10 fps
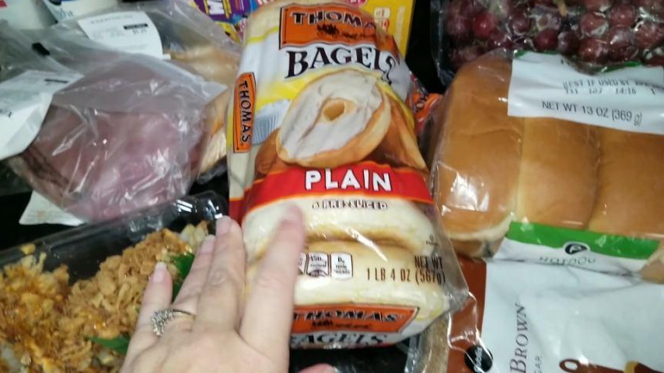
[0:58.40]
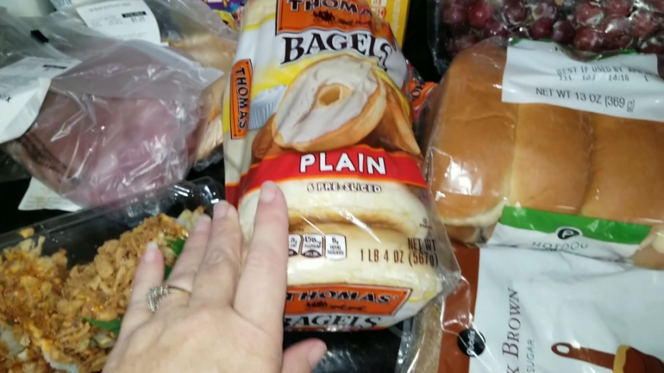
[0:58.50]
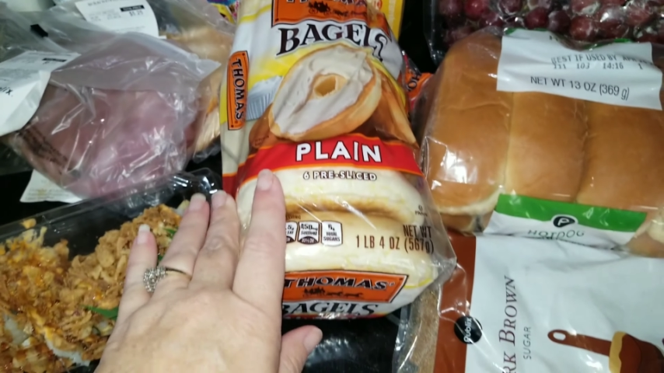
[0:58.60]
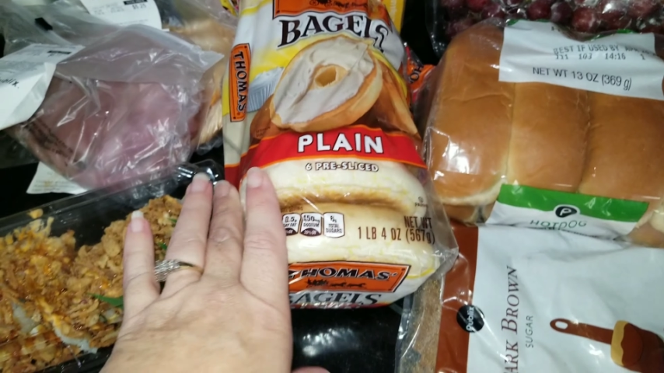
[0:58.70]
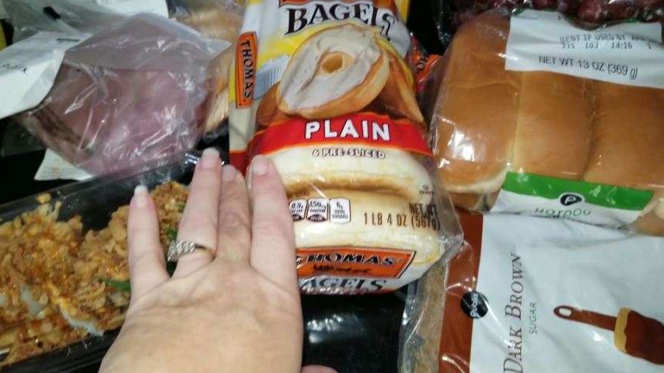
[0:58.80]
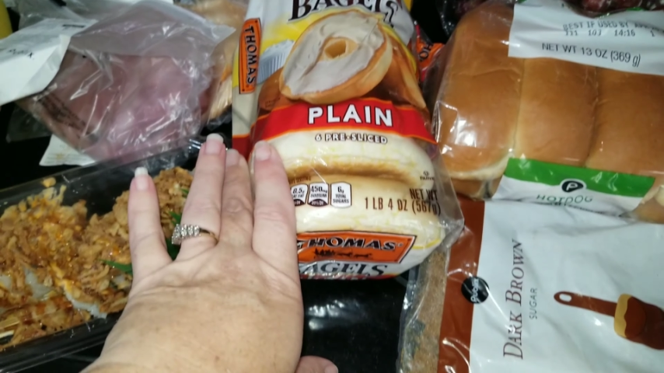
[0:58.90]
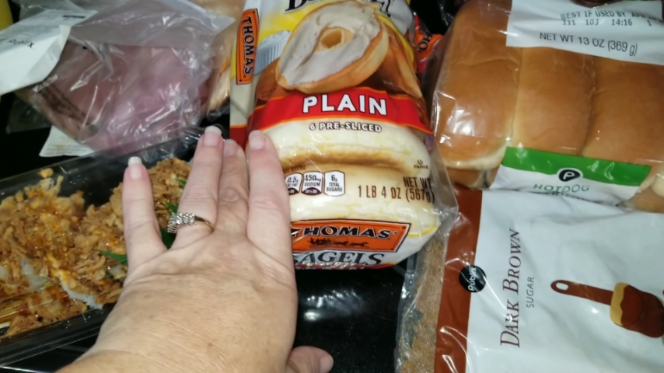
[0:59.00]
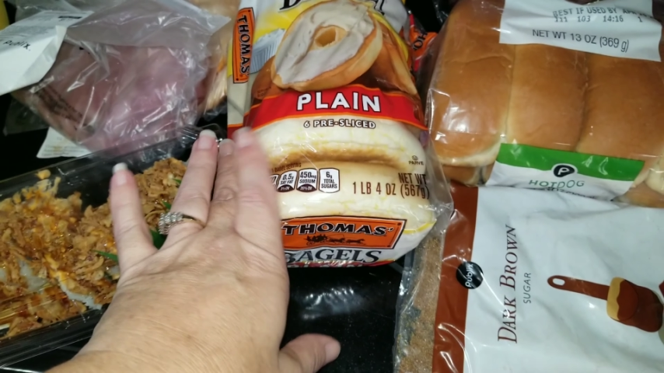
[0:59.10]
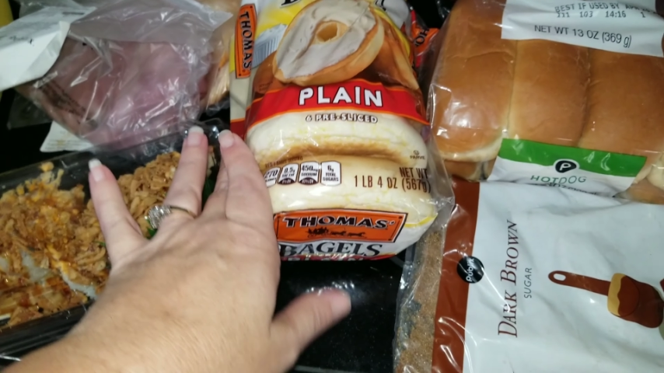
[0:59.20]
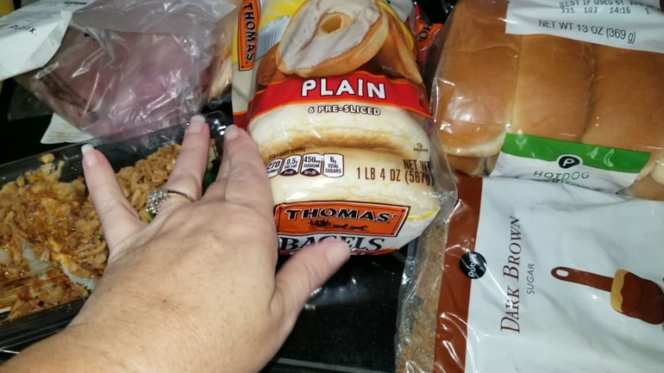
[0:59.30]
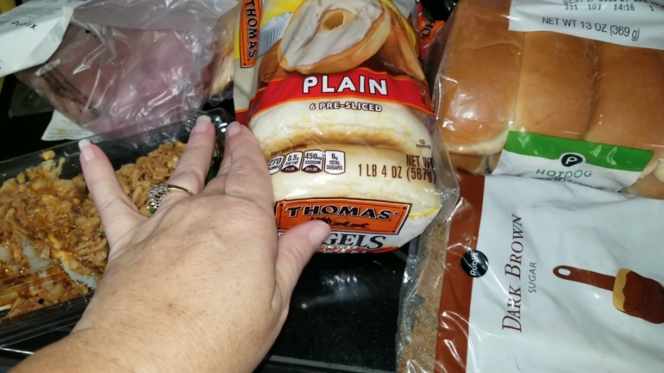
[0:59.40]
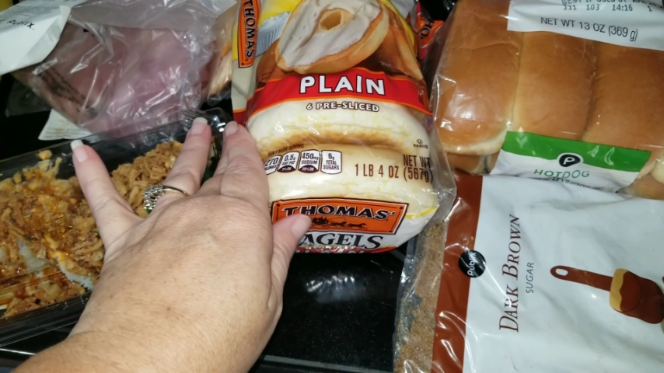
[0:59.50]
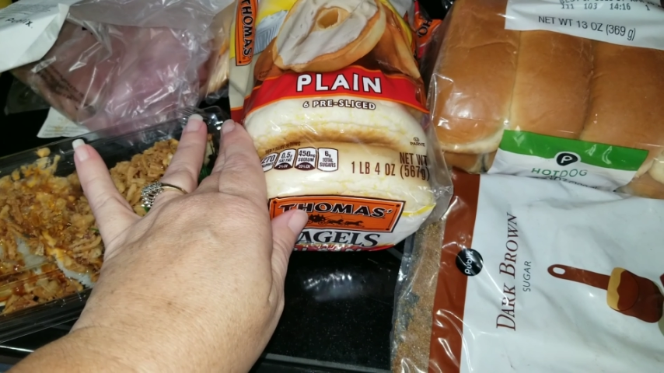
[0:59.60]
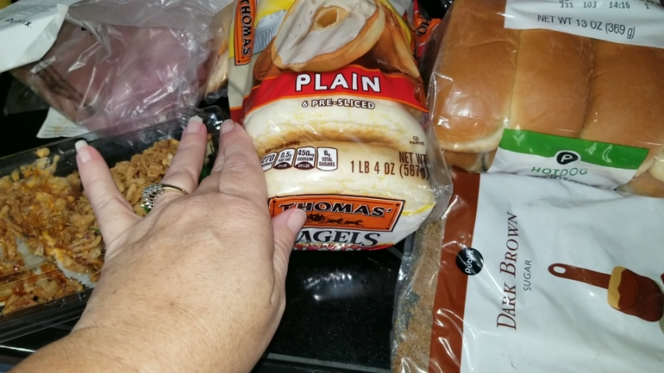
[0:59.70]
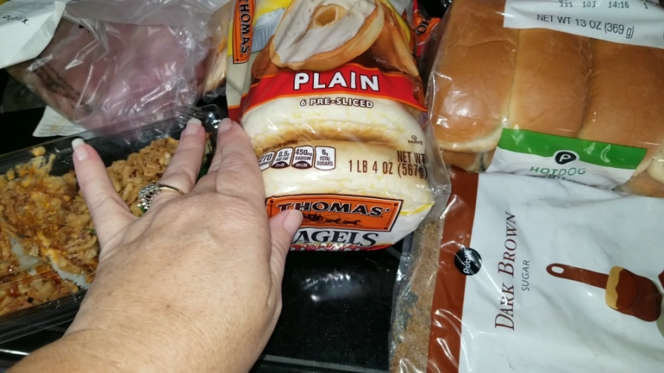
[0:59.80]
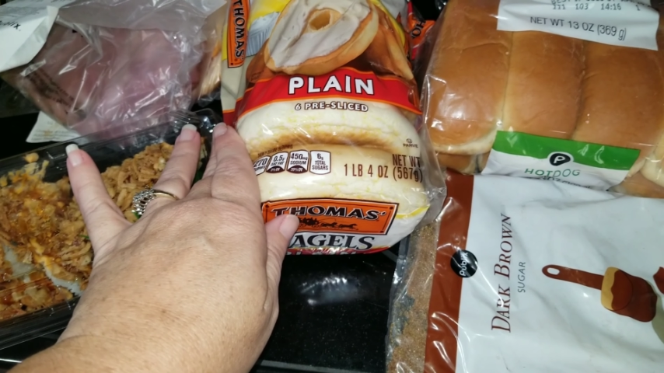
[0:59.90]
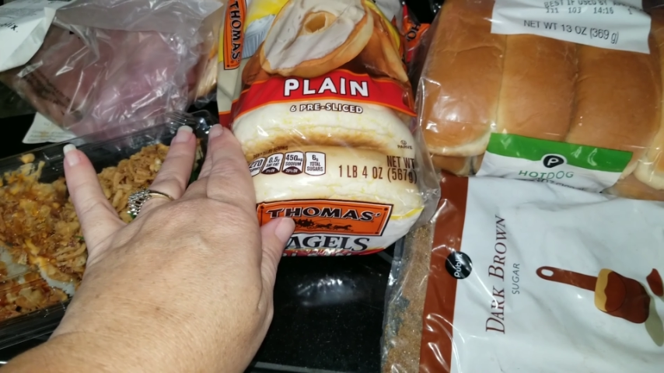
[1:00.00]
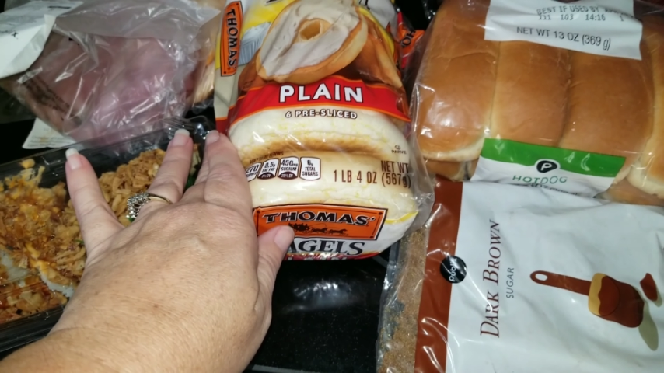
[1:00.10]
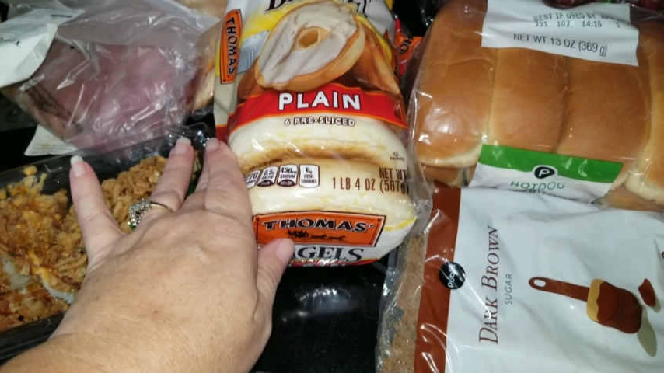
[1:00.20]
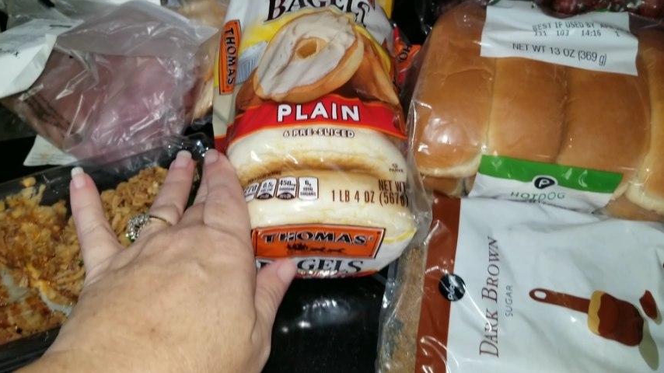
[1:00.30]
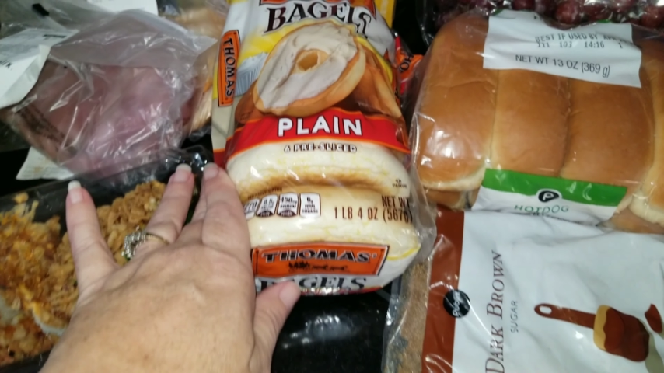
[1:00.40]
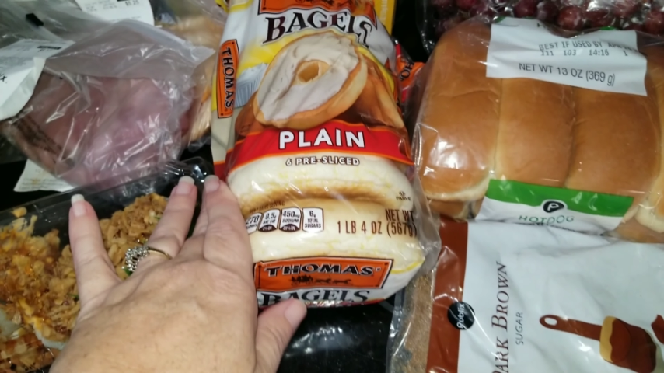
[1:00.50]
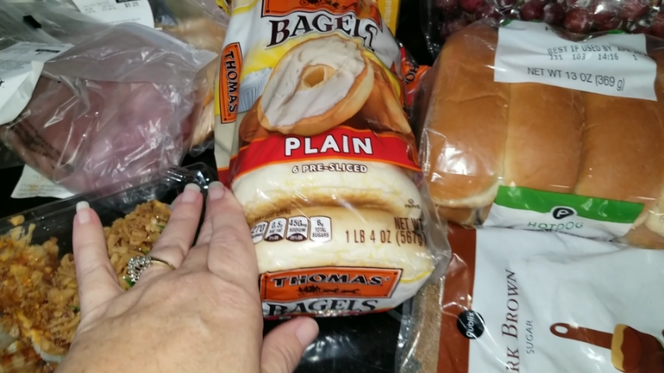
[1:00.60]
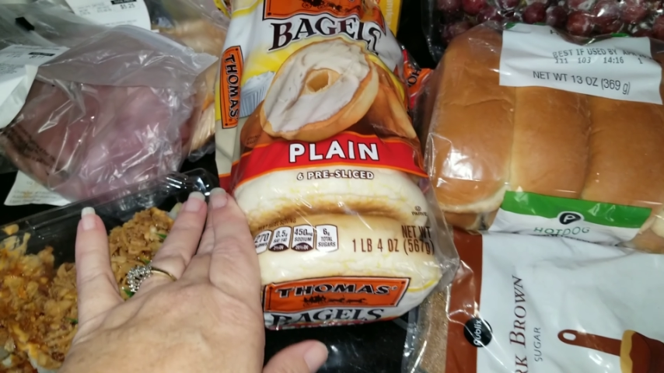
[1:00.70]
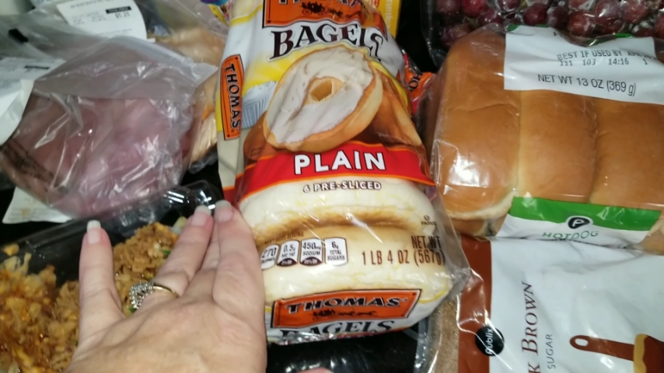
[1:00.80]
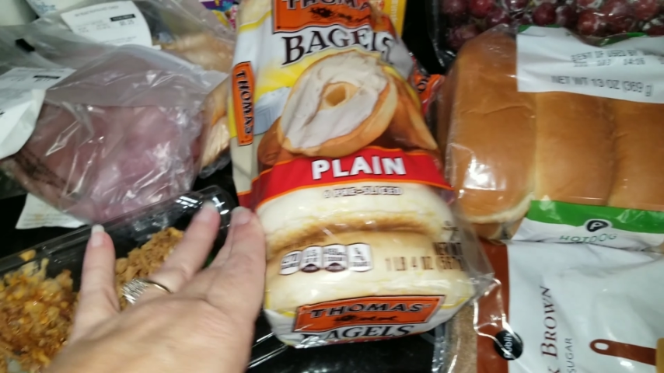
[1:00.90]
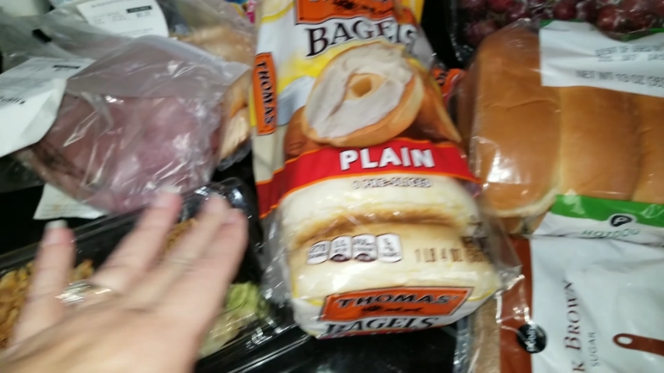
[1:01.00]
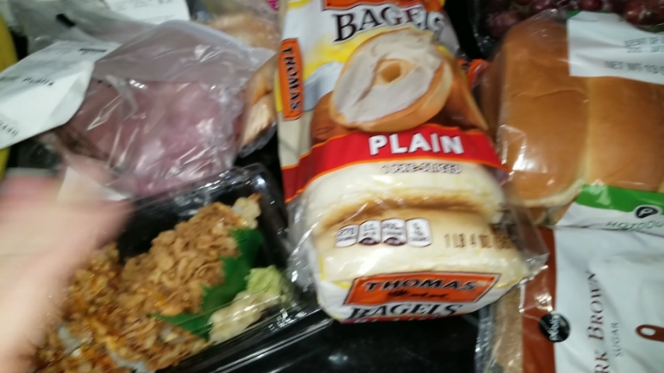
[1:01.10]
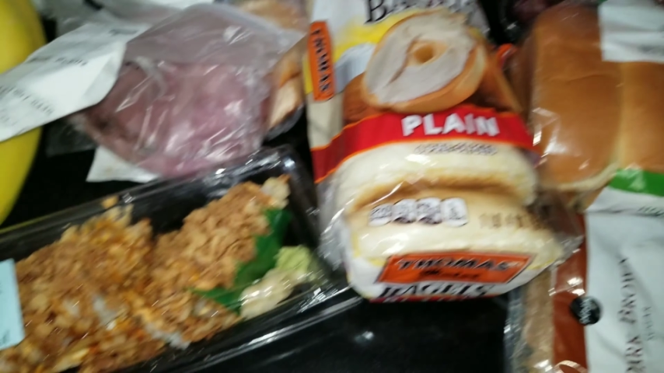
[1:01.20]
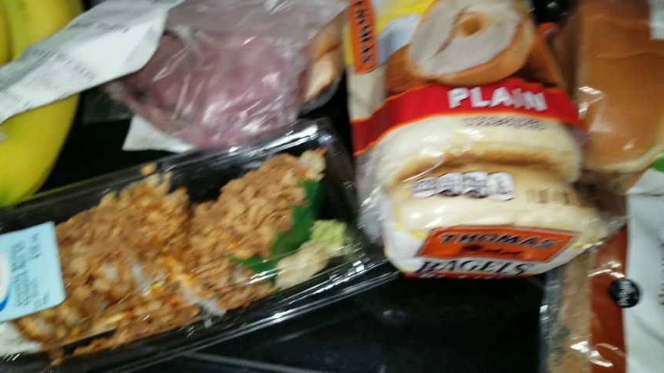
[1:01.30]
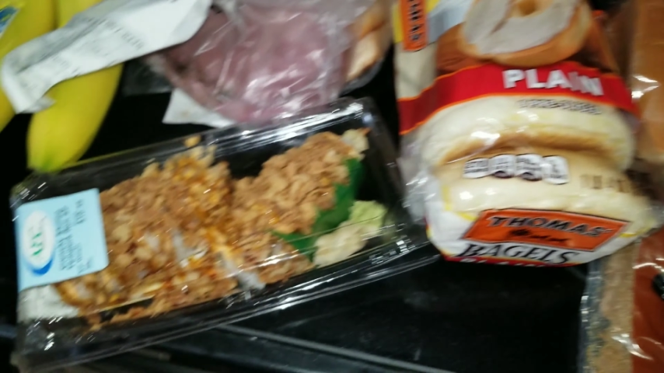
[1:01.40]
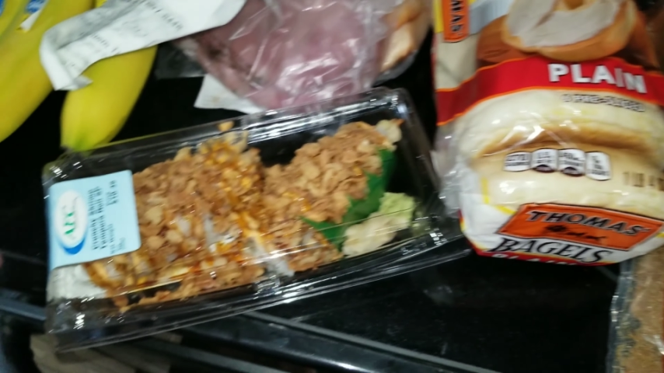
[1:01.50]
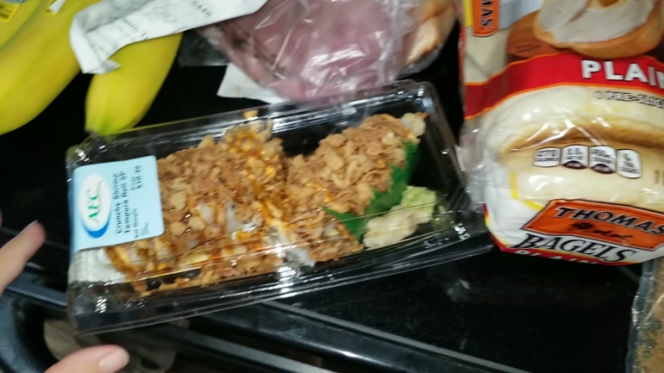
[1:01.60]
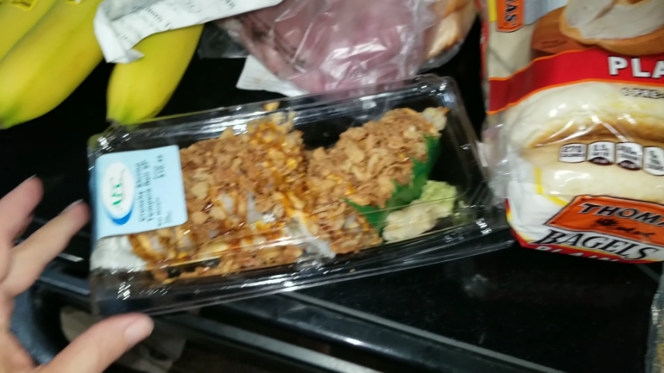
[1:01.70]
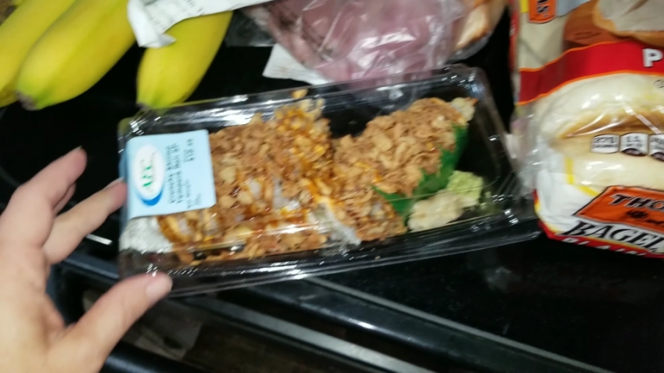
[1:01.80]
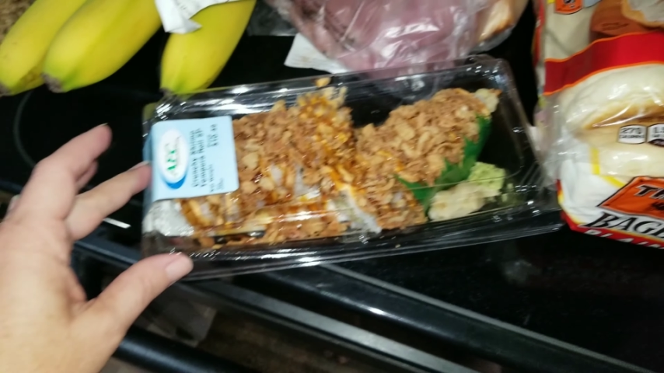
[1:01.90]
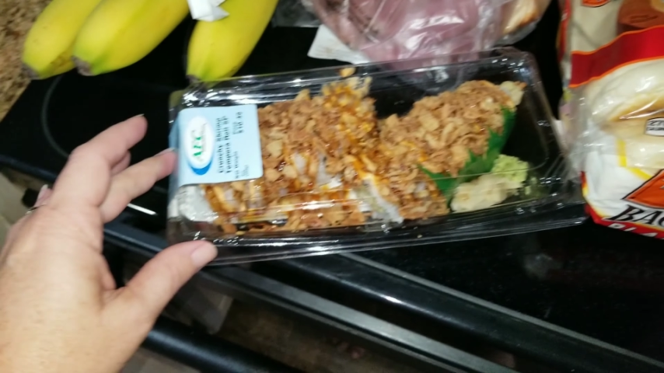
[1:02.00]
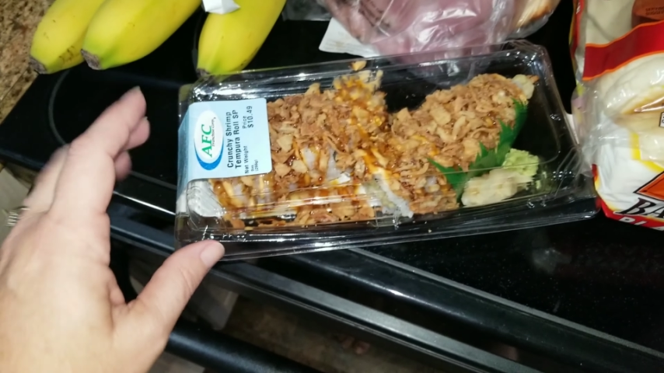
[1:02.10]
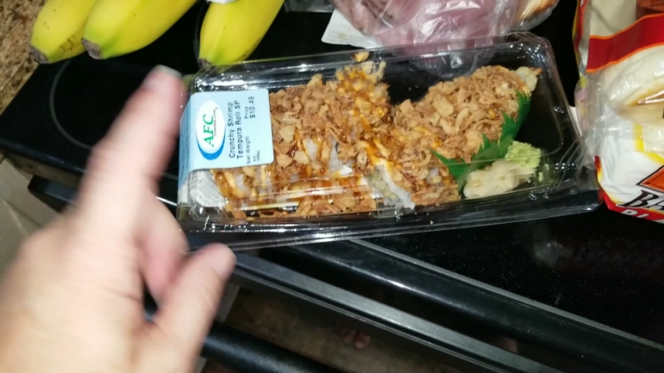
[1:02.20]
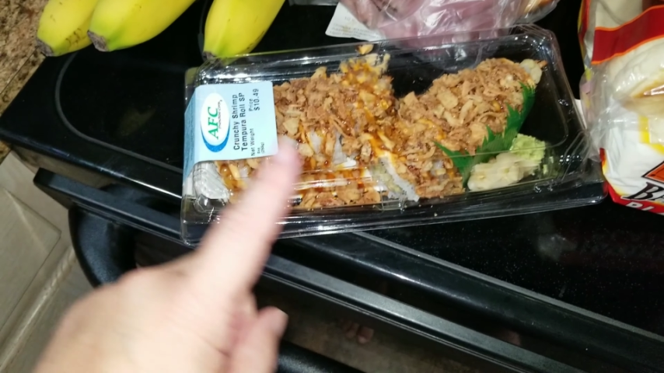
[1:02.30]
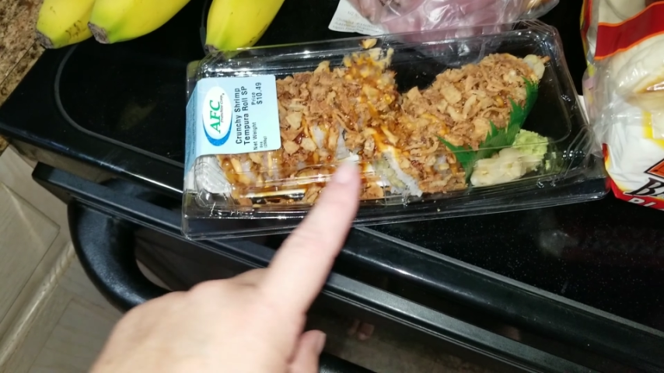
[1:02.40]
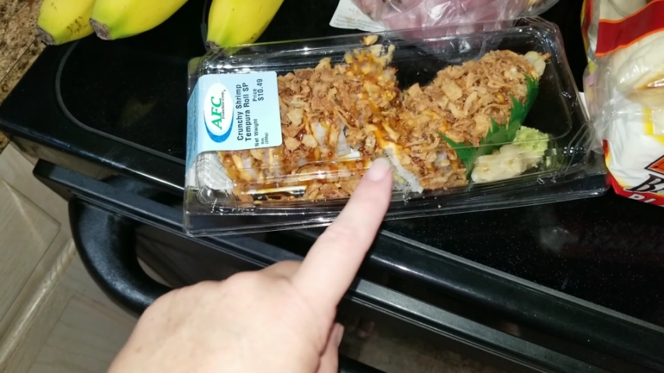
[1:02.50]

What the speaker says: [unreadable: no face in view]